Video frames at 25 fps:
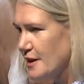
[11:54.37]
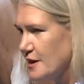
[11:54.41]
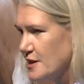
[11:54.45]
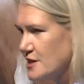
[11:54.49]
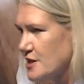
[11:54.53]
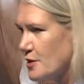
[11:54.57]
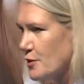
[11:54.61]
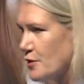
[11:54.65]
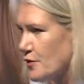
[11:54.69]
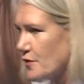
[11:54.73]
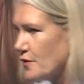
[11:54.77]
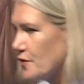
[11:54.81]

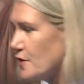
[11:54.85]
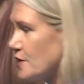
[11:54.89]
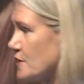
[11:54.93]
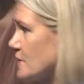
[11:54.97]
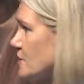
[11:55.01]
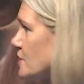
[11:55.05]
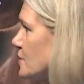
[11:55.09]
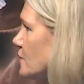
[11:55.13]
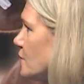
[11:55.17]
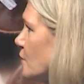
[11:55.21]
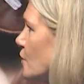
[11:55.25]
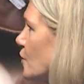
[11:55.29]
So we
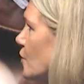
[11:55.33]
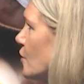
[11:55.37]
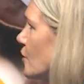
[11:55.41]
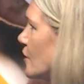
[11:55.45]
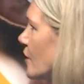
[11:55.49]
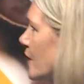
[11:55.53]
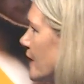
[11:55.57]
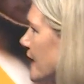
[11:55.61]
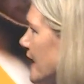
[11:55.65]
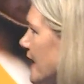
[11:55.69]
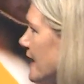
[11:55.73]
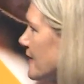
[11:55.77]
first of all
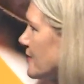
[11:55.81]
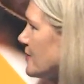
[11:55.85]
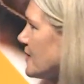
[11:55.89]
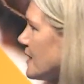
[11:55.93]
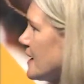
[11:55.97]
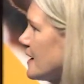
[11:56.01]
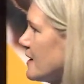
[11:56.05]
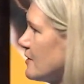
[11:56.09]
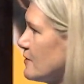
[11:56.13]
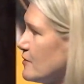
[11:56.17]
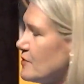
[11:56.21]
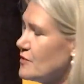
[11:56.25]
got out
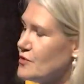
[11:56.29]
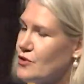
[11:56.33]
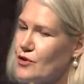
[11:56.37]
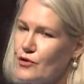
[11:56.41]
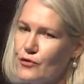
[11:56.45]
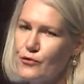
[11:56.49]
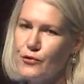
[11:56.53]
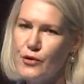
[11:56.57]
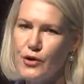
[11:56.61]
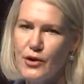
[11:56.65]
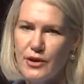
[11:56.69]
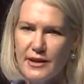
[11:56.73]
there and sort
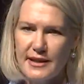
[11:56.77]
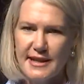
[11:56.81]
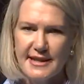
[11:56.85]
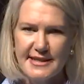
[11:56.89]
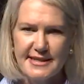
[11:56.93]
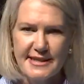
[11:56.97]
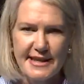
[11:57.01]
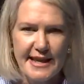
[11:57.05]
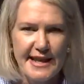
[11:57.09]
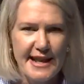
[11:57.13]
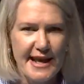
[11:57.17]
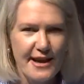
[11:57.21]
of, well,
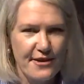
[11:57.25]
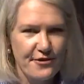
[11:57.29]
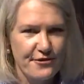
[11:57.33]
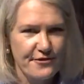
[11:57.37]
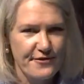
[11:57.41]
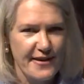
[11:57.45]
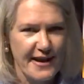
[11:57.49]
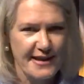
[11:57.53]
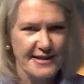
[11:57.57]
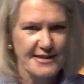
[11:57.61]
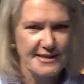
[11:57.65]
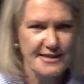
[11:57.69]
let's get our
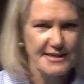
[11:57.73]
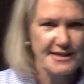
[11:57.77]
facts